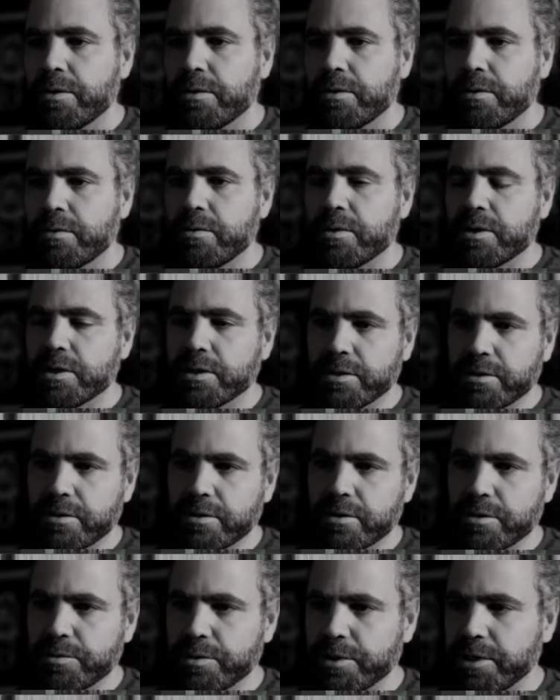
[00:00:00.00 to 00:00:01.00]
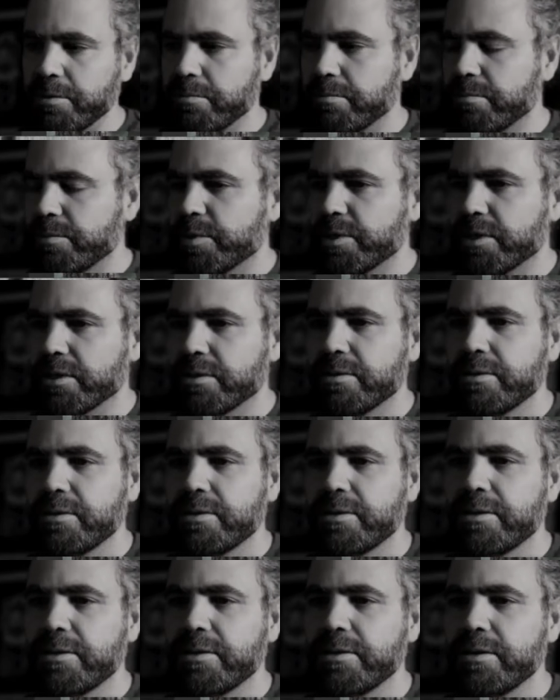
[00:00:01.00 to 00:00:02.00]
Well, it's already,
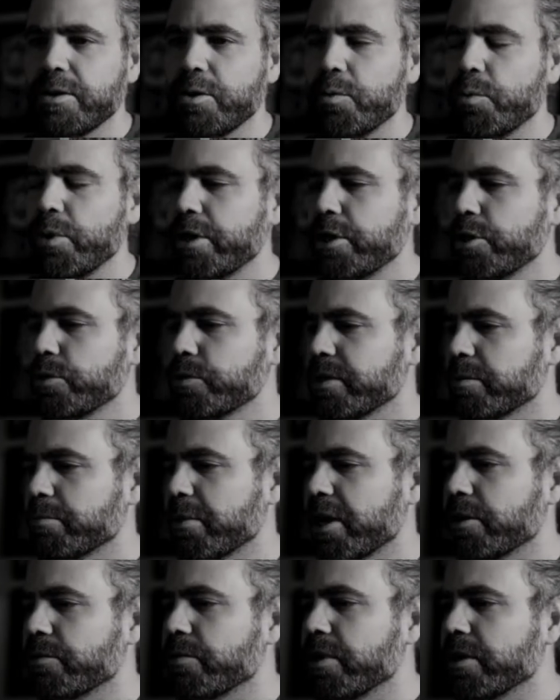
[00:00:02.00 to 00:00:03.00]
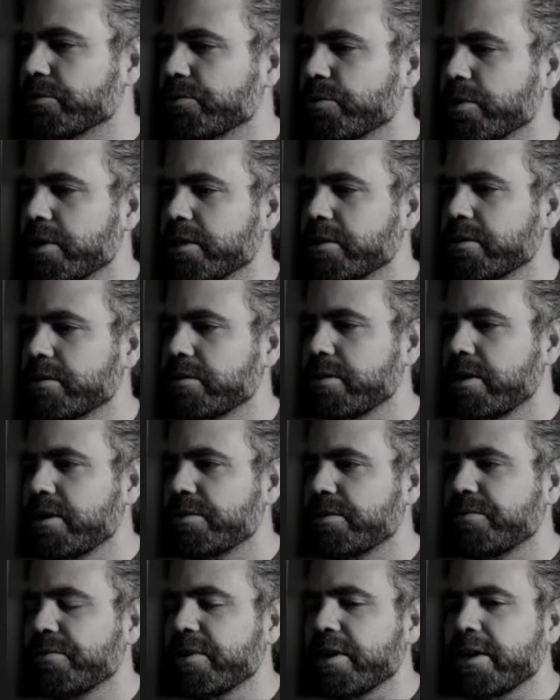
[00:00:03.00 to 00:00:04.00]
we're using background twice.
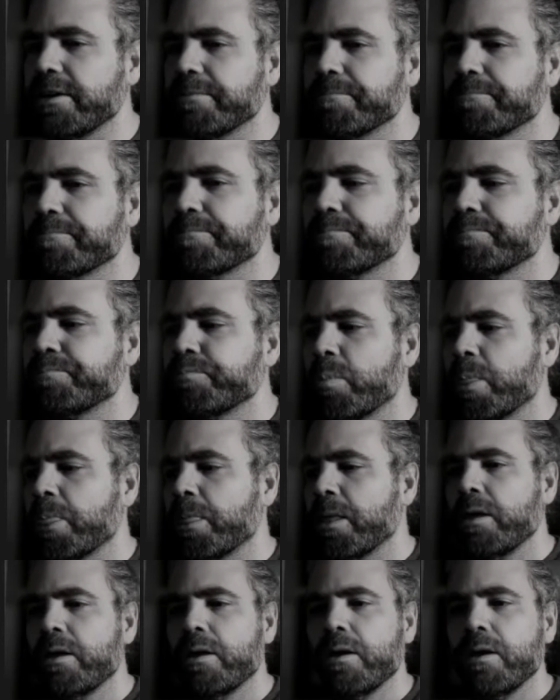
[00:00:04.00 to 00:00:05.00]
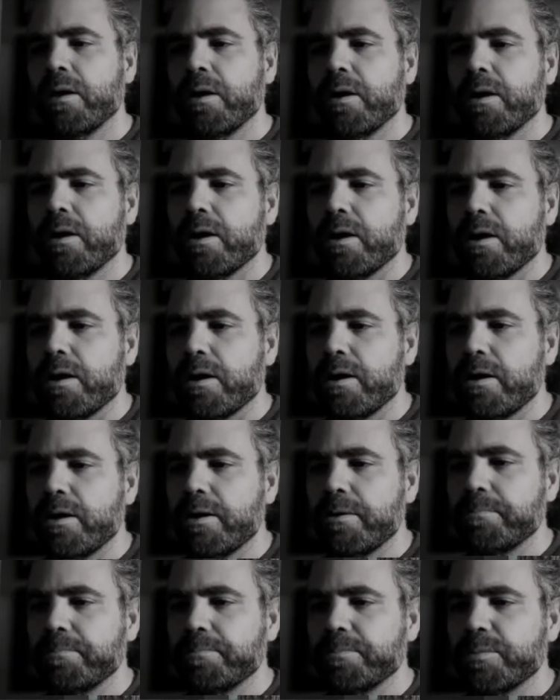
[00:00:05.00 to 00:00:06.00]
That's fine.
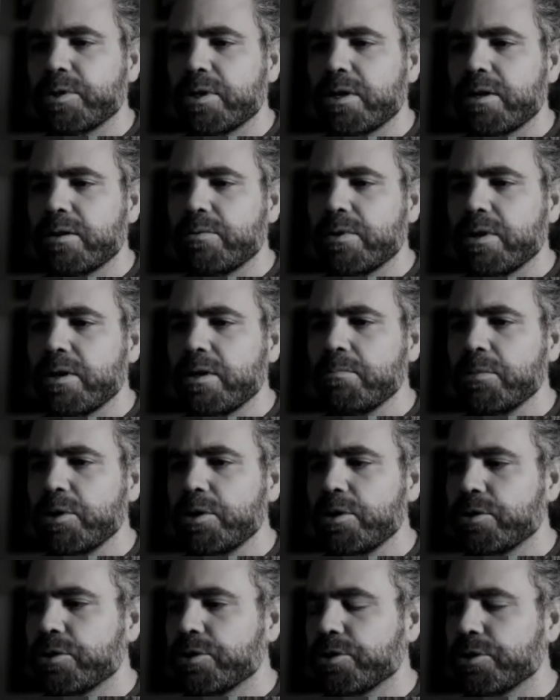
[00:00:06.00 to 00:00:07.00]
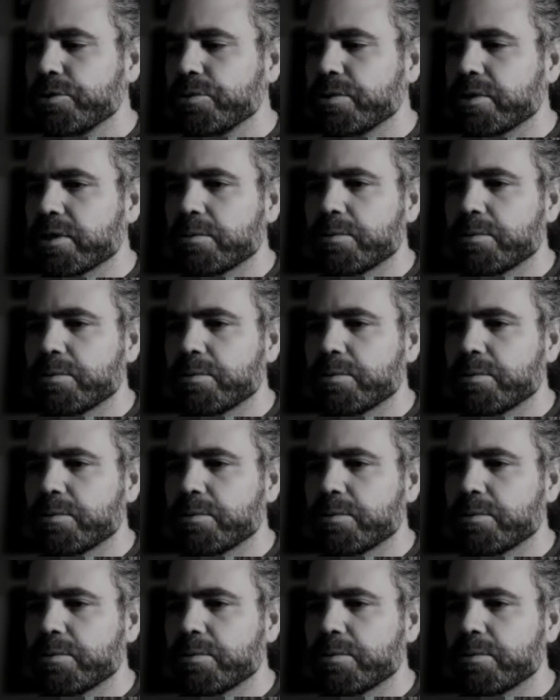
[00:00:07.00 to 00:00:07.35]
What I'm gonna do is